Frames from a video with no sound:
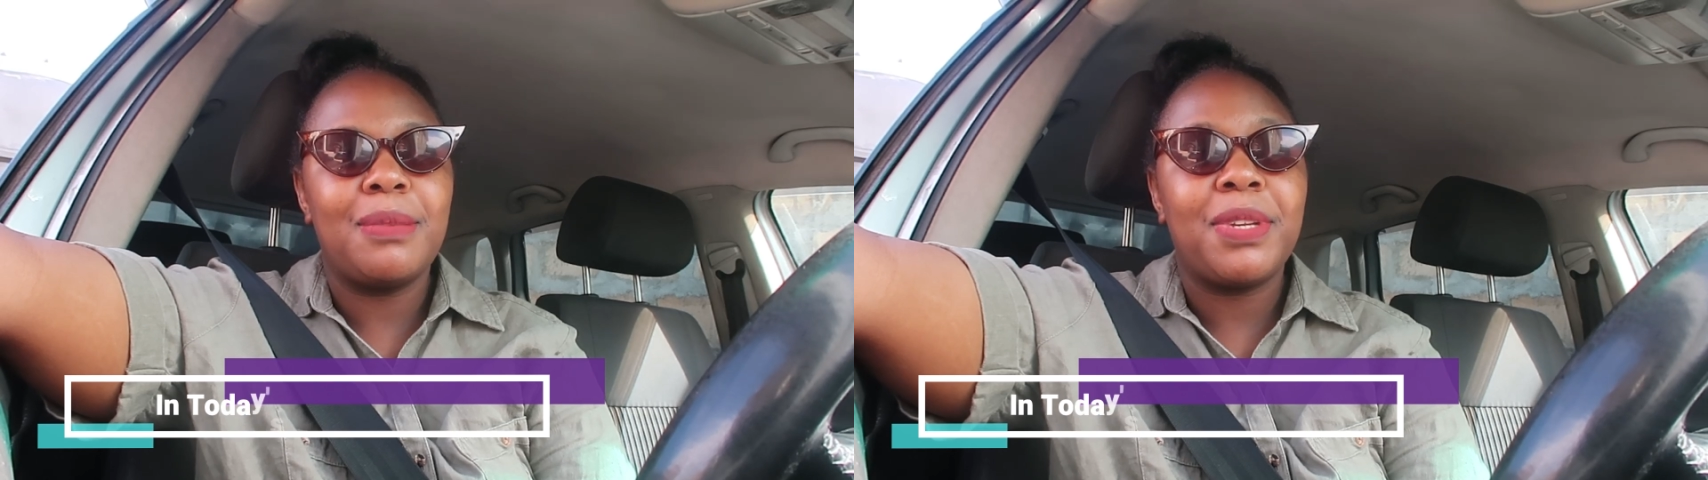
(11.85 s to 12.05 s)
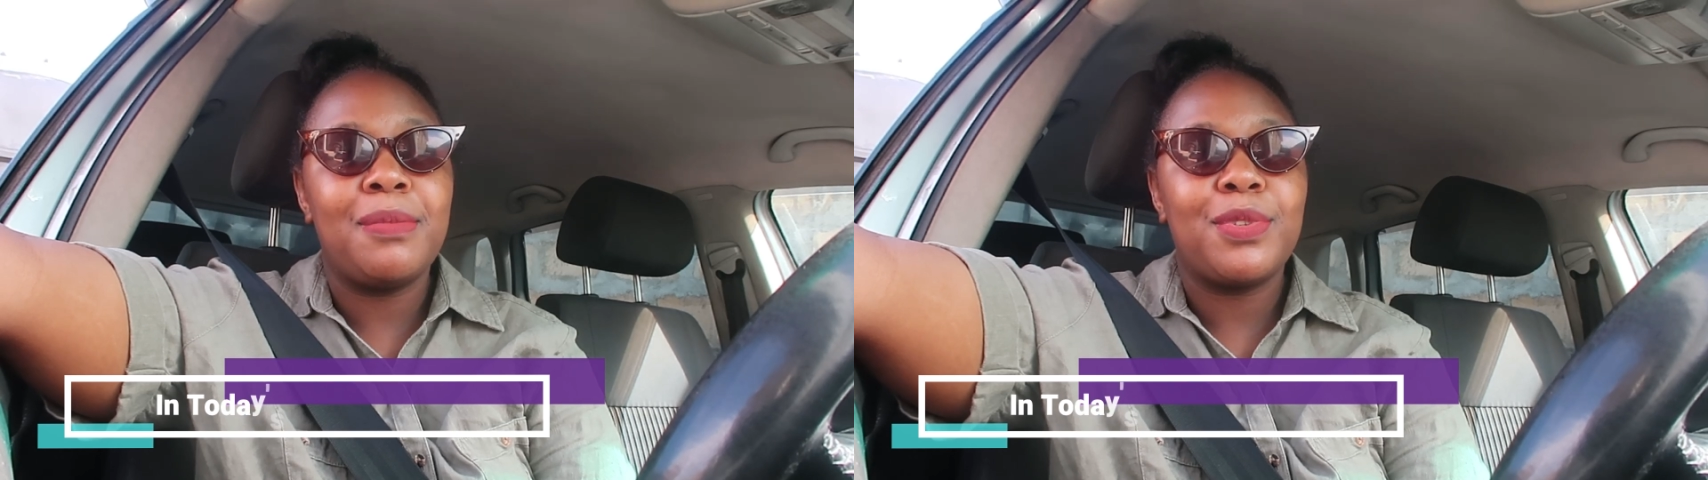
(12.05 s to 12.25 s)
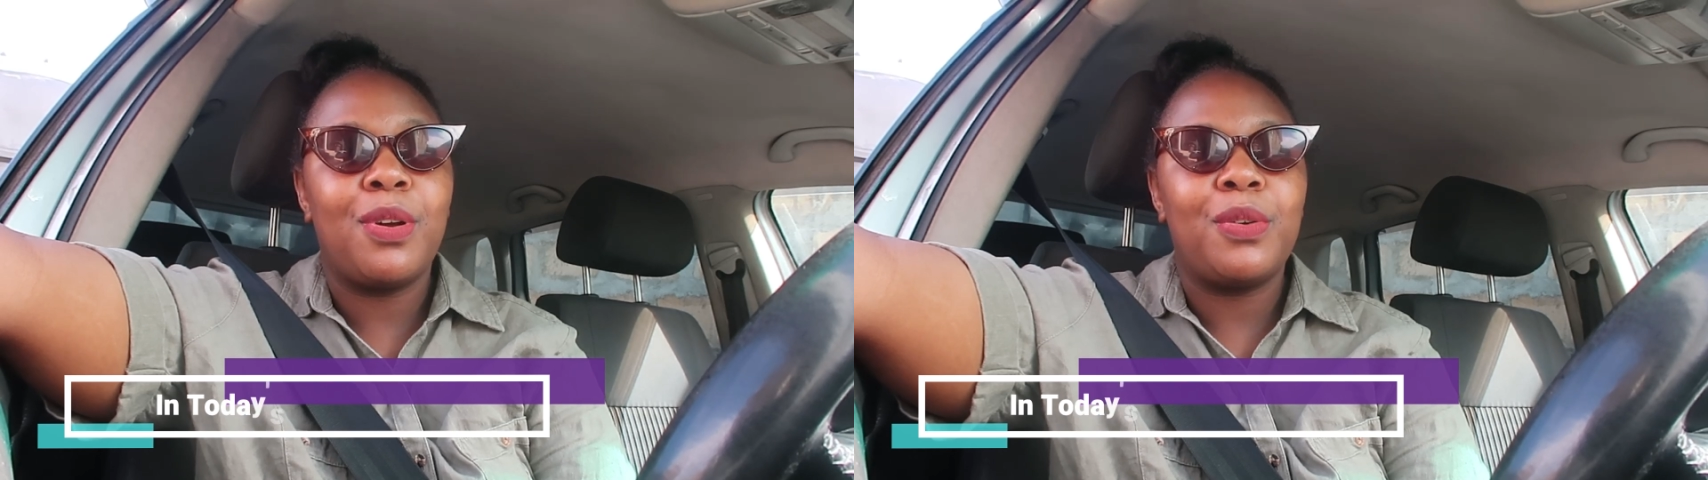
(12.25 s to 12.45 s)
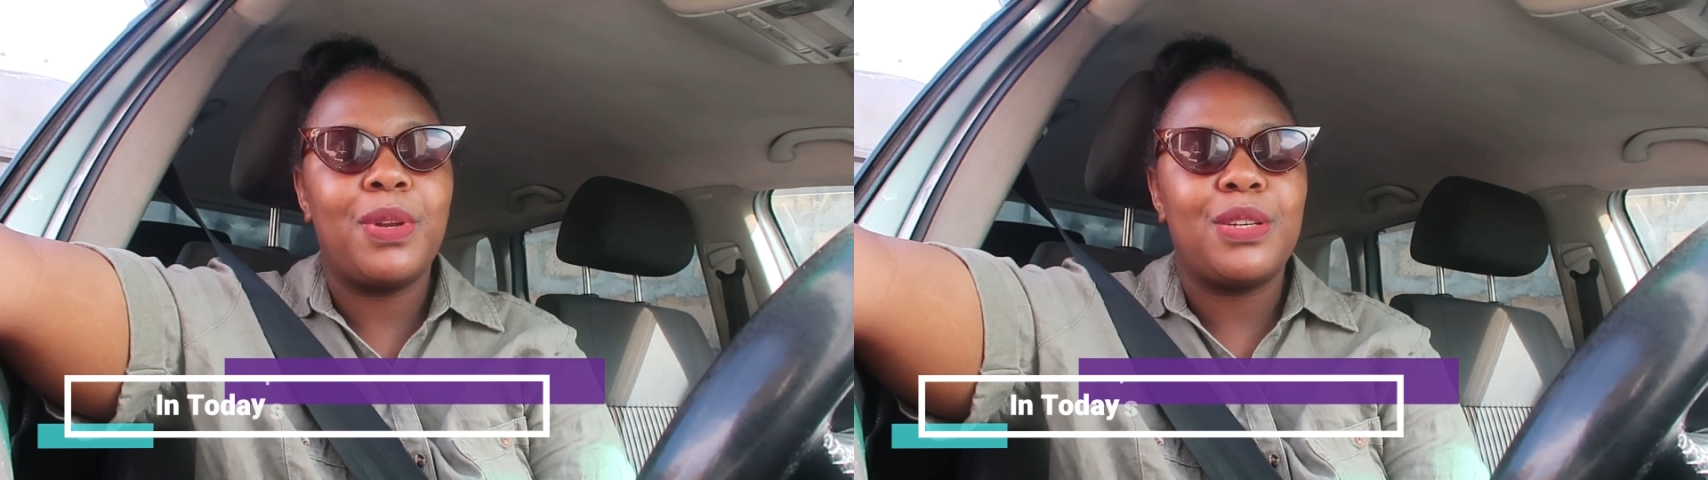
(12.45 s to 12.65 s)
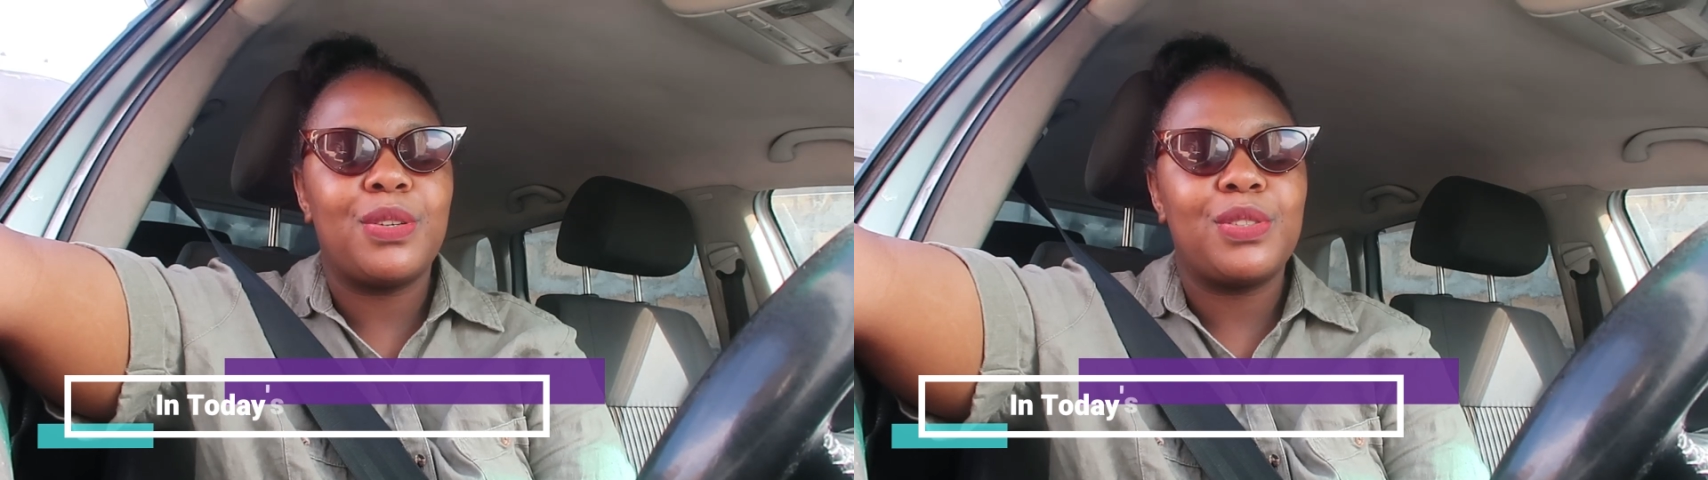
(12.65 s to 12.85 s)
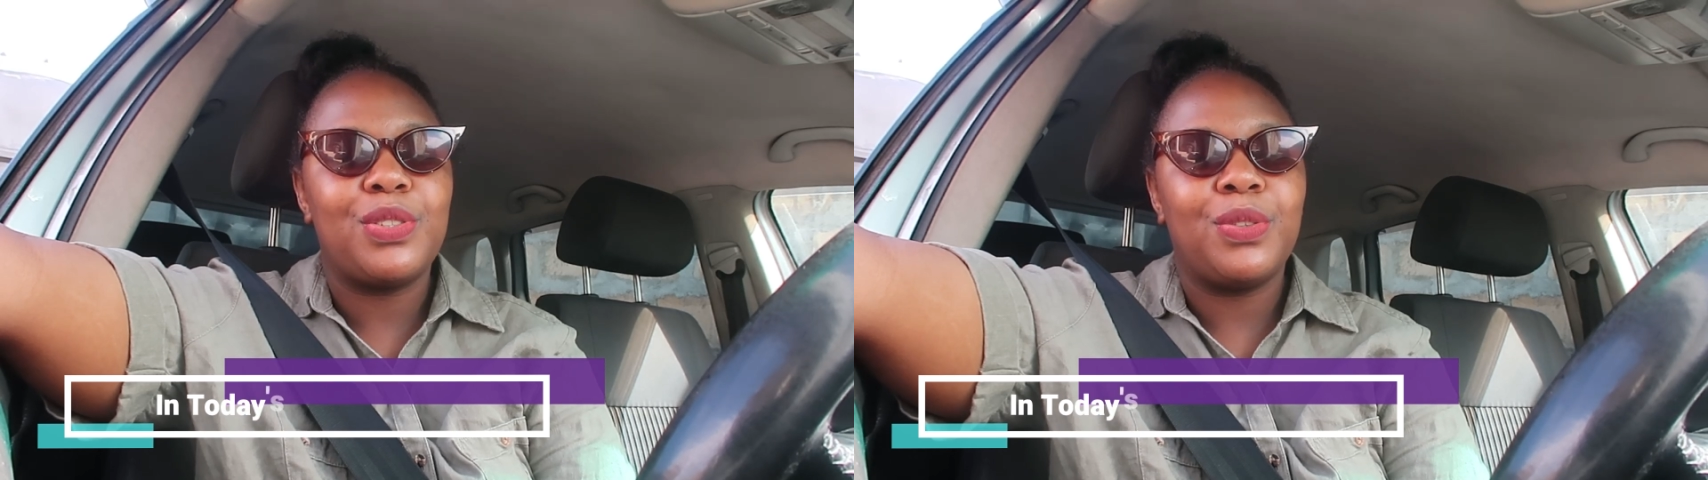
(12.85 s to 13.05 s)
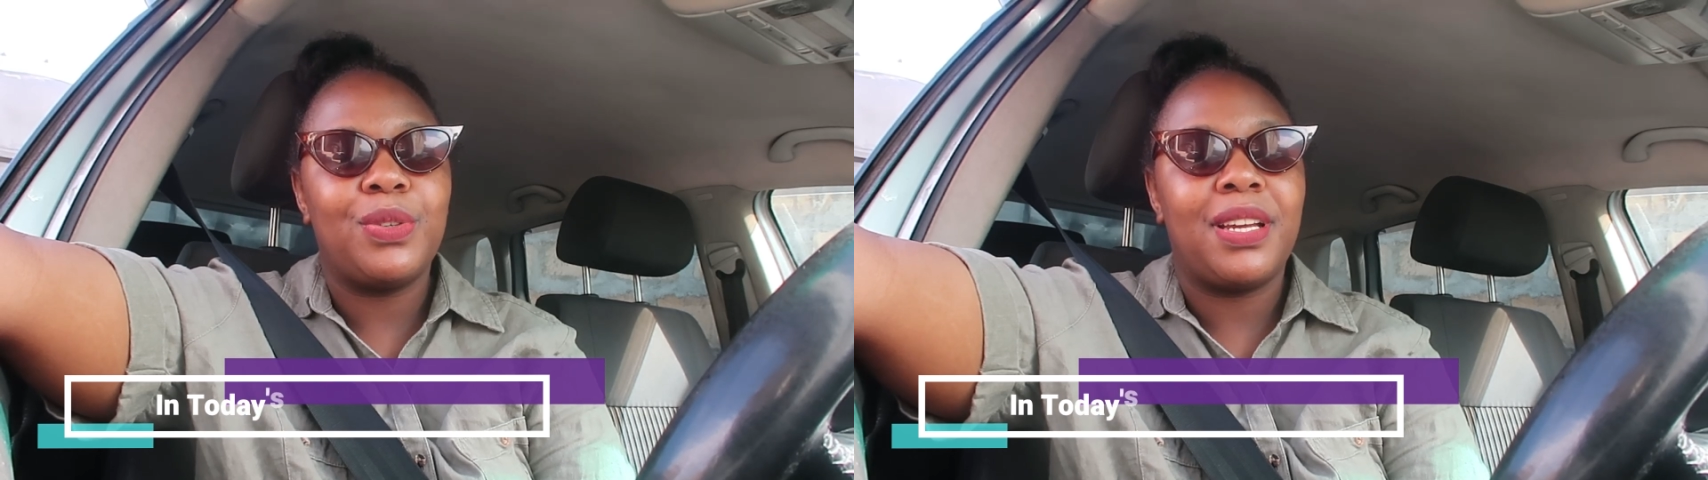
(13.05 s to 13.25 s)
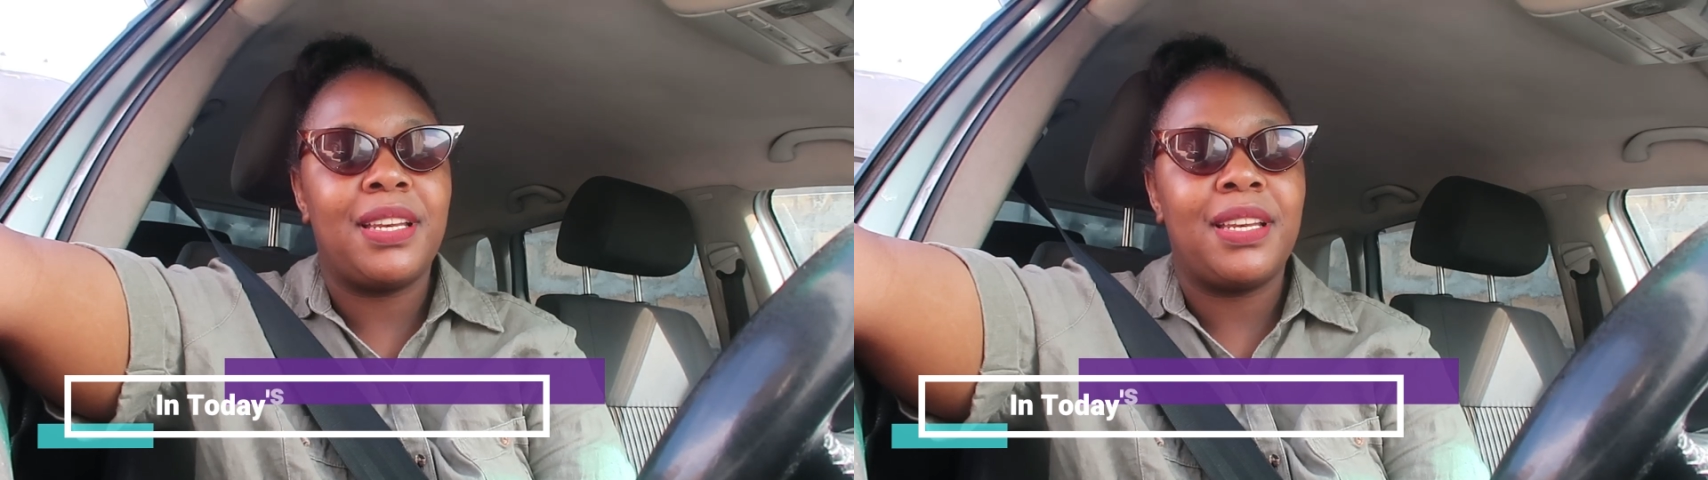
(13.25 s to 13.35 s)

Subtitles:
sometimes God will talk to you